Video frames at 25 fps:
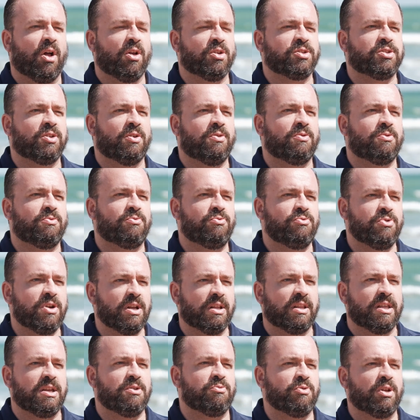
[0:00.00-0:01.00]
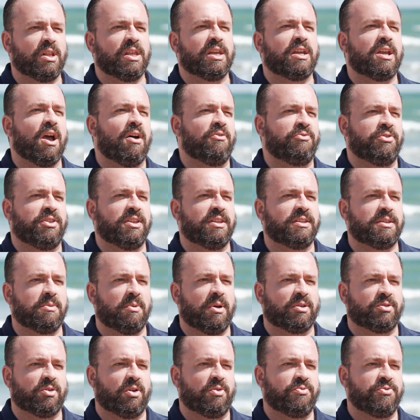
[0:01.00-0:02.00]
but also really, really confident
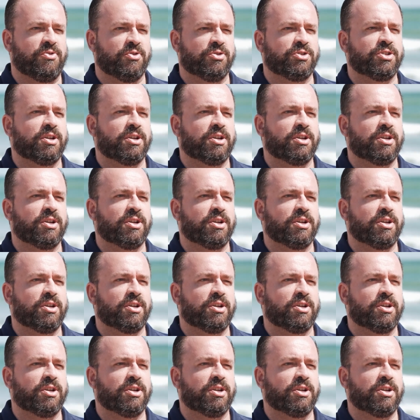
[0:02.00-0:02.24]
about our